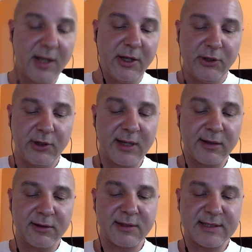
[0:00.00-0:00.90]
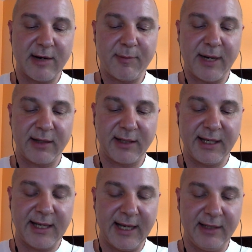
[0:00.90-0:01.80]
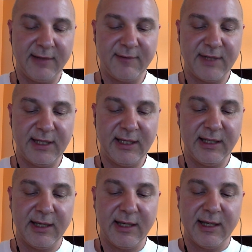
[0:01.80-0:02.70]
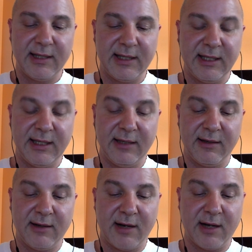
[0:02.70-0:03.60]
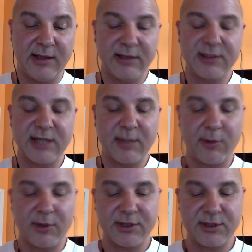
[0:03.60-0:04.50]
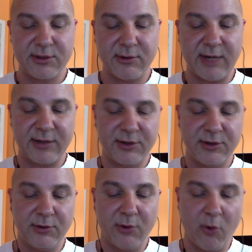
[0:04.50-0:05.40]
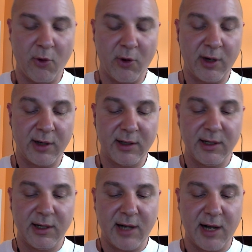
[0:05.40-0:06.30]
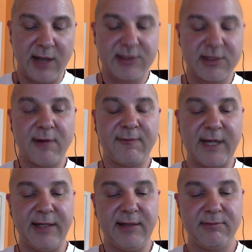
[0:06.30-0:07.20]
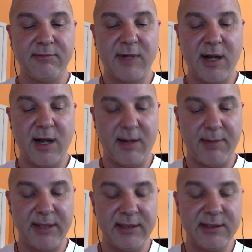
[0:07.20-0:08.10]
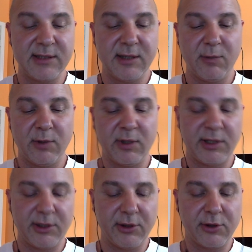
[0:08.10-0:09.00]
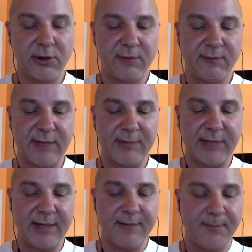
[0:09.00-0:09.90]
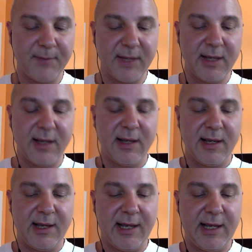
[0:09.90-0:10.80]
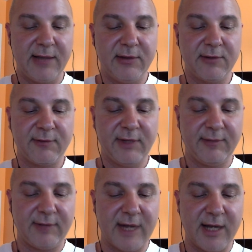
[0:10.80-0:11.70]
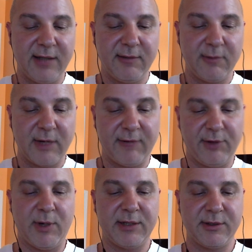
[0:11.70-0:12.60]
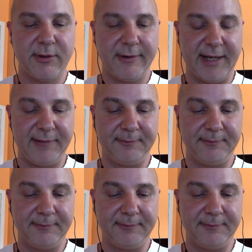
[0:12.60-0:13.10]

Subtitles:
You can clear this out by clicking any of the nearest airports, direct to, or start a flight buttons. Will clear your current flight plan, and you're free to fly wherever you want to go again.